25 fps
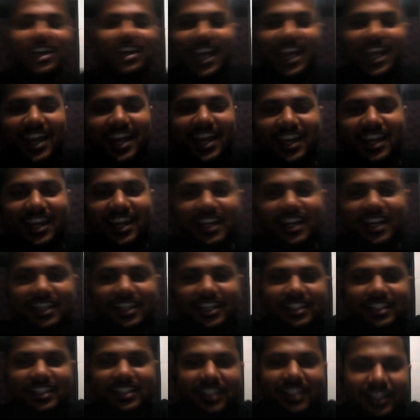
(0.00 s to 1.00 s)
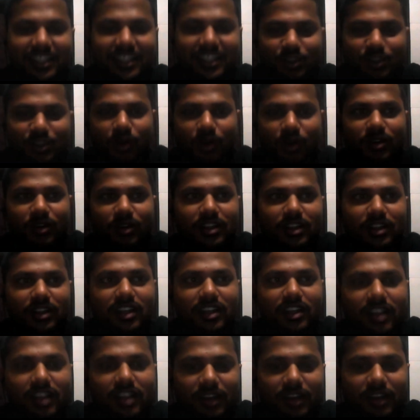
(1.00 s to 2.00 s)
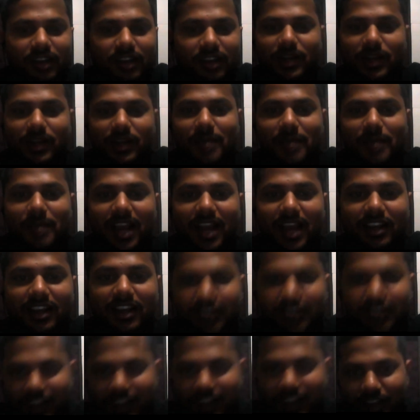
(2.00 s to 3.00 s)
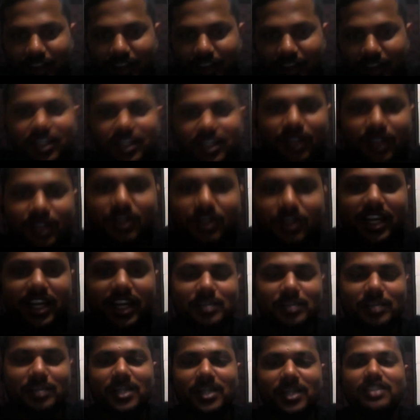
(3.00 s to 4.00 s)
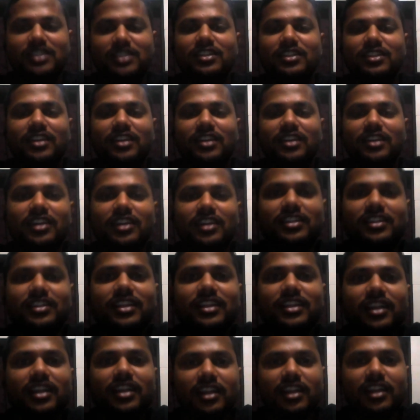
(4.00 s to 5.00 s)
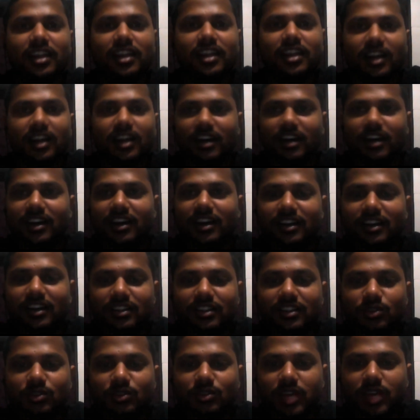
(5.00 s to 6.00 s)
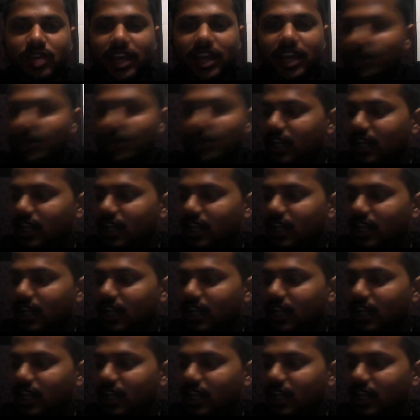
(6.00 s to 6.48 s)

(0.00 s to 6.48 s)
and so we will back with another explanation, right? Uh, Today I will